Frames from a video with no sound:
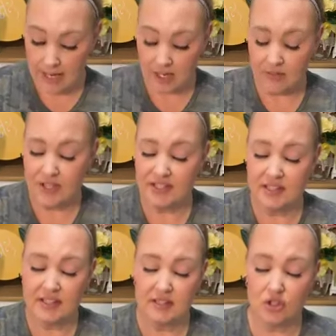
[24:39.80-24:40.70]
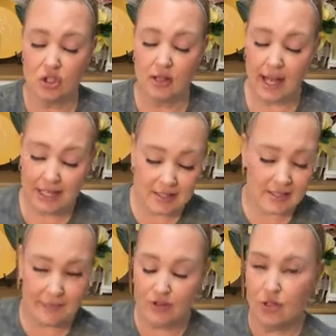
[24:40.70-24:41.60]
like this July
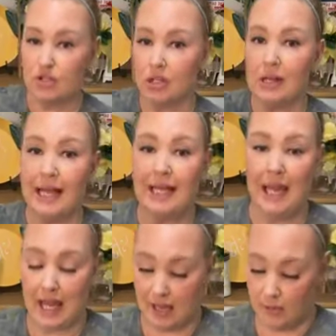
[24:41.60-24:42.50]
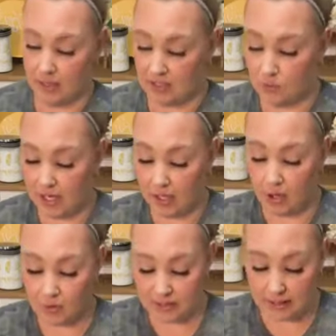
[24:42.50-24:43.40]
7th or July 8th is when
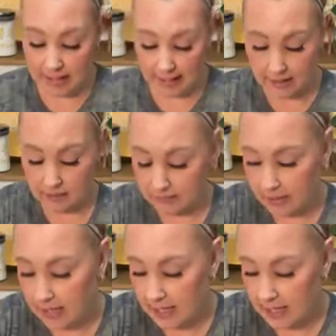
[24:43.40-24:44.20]
it goes live.